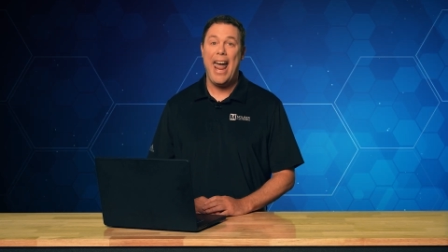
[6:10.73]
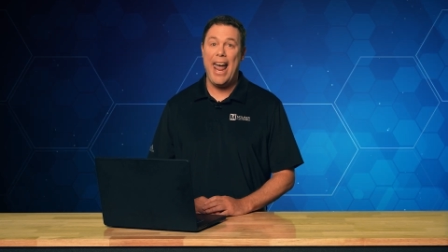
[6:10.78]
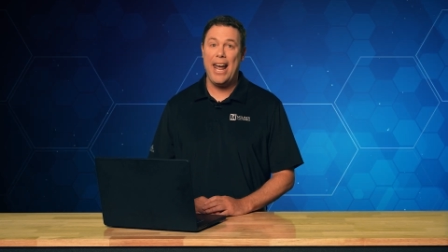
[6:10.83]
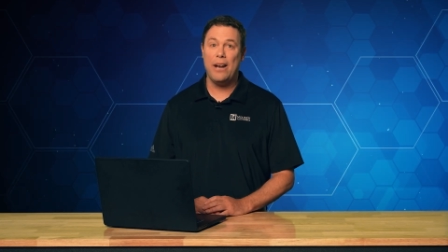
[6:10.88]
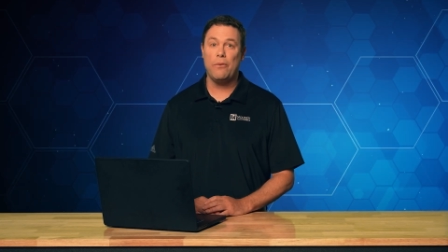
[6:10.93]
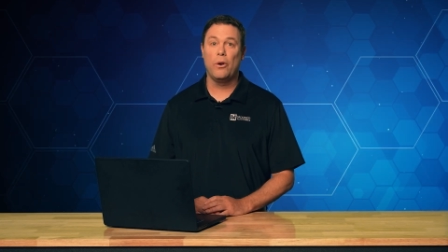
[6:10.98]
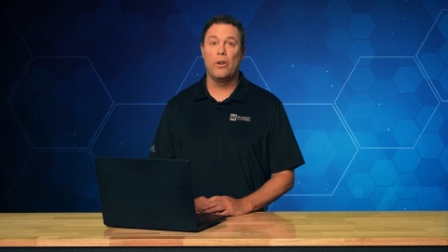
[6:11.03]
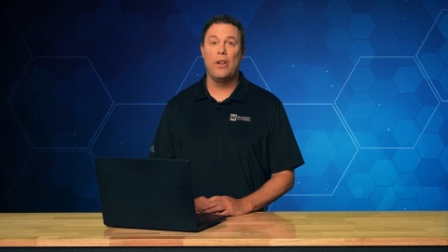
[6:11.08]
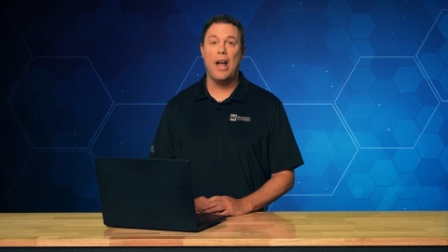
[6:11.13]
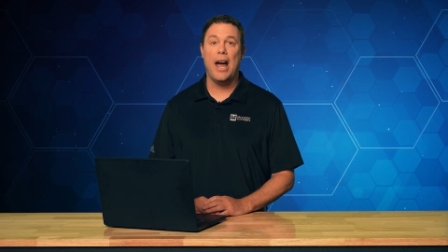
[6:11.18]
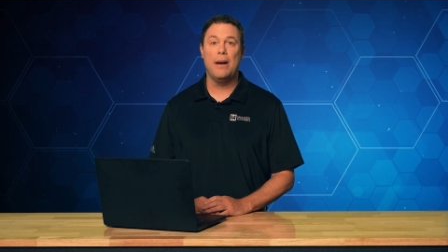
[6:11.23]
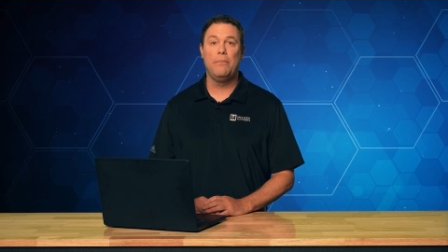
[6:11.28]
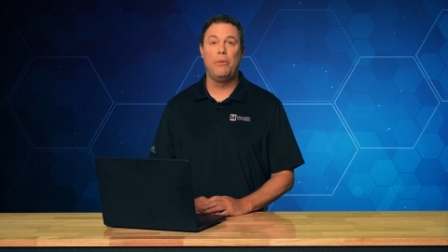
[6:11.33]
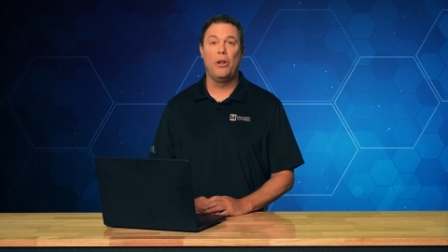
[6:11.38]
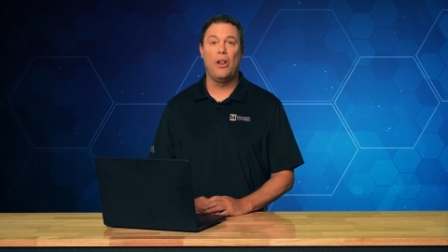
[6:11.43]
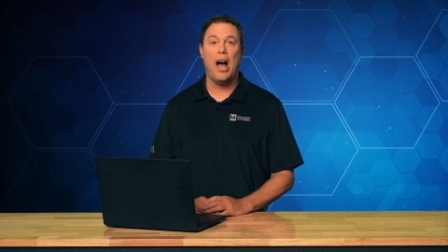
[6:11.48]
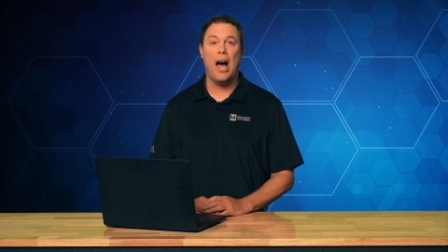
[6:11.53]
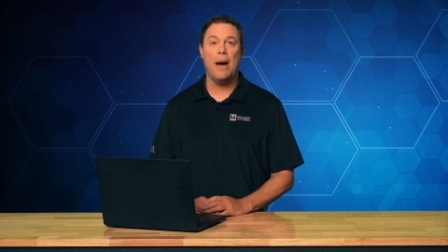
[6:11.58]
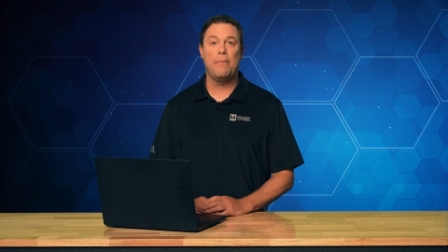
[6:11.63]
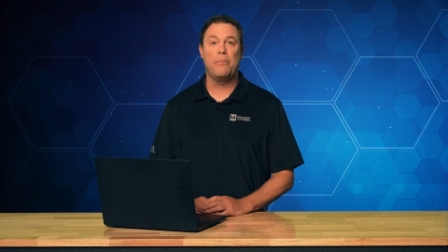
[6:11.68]
and
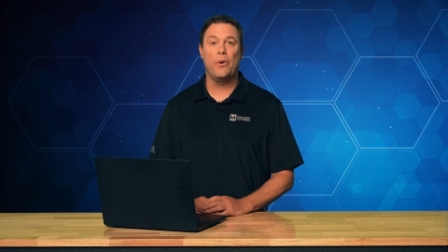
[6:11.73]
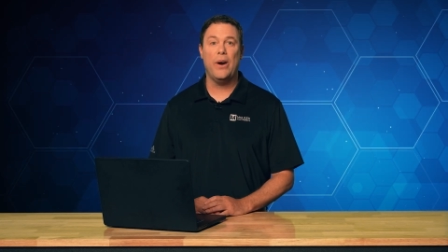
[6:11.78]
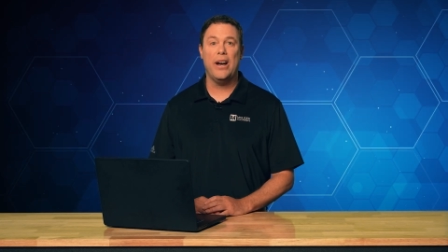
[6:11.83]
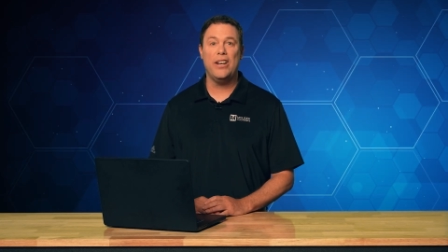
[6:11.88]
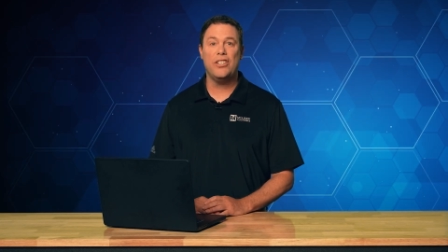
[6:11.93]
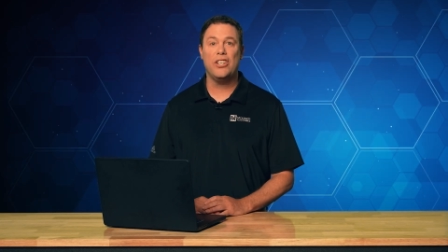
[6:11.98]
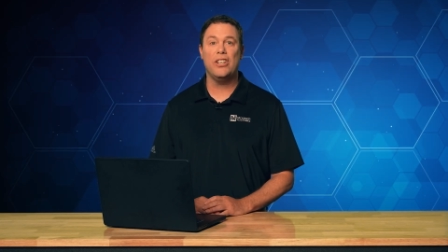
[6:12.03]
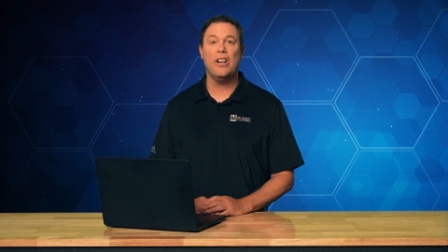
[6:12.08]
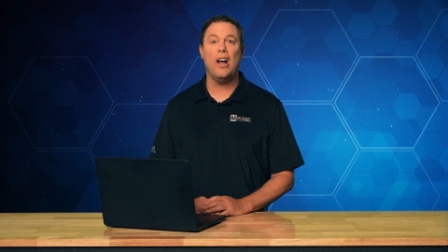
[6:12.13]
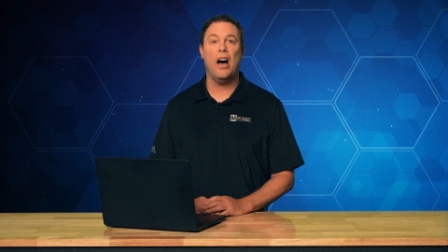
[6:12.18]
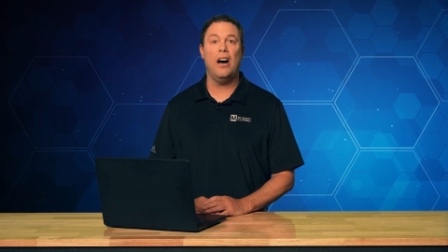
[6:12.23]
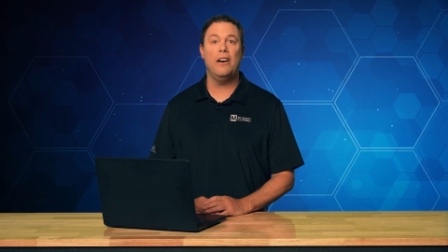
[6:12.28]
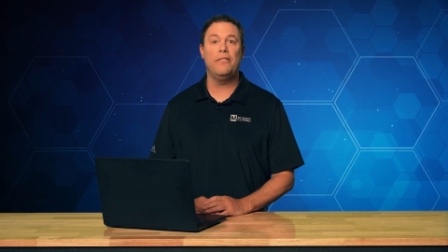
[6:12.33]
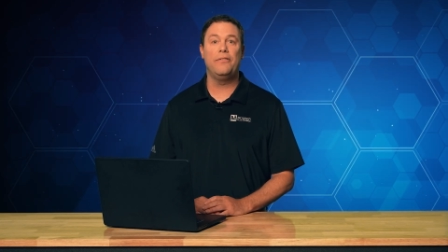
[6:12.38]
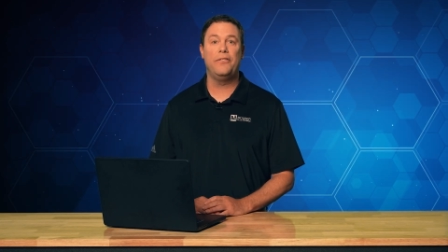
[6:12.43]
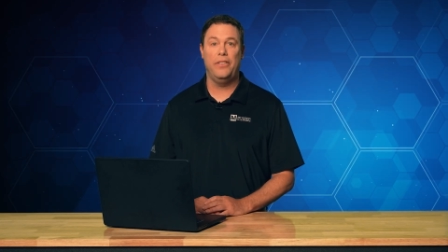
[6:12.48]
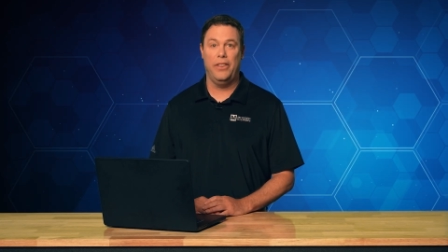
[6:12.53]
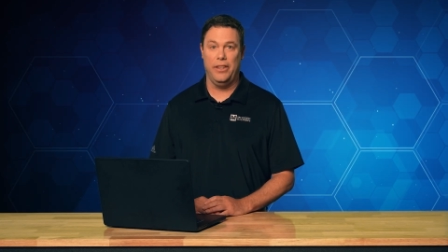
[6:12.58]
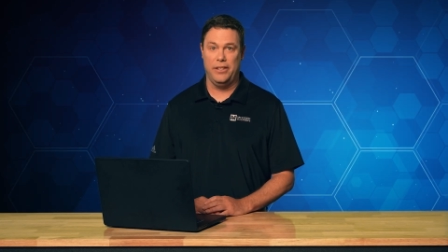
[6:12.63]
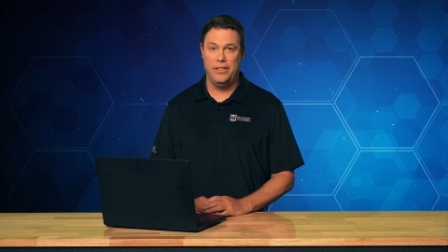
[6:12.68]
reliable operation of